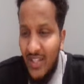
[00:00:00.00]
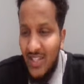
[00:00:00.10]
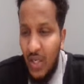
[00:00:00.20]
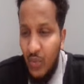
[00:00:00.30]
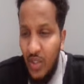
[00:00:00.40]

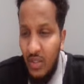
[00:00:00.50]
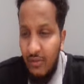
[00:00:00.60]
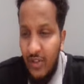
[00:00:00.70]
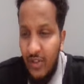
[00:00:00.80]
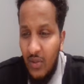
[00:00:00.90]
that we need
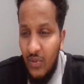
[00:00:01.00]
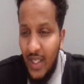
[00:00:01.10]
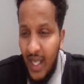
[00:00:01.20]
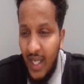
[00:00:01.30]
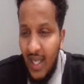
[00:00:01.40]
to follow
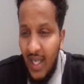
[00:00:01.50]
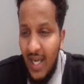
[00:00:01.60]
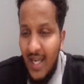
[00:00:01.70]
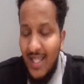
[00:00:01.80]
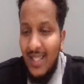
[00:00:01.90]
today
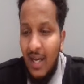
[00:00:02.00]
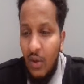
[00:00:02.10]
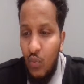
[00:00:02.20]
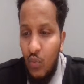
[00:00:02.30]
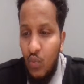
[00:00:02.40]

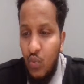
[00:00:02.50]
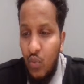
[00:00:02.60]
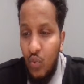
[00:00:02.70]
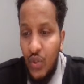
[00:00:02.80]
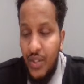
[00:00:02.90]
that
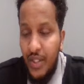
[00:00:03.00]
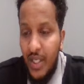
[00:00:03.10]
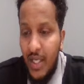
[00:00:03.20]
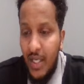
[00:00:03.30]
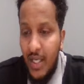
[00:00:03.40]
would
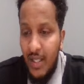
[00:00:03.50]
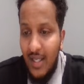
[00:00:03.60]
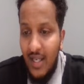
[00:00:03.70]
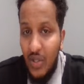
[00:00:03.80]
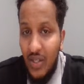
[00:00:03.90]

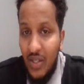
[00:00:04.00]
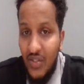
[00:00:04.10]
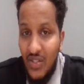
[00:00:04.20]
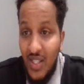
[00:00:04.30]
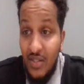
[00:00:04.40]
get us to our
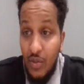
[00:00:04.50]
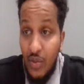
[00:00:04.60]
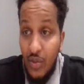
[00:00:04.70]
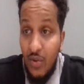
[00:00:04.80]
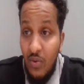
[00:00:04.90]
success? So
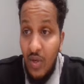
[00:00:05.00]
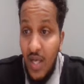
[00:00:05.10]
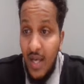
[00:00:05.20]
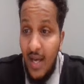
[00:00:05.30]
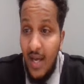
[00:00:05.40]
now,
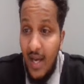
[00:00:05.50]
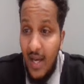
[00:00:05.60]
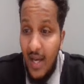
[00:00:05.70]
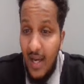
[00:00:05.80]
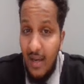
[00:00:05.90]

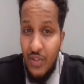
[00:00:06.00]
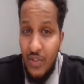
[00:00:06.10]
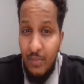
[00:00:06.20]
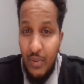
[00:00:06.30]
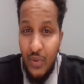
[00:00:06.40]
I
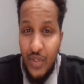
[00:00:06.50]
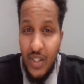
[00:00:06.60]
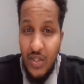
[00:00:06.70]
obviously put a few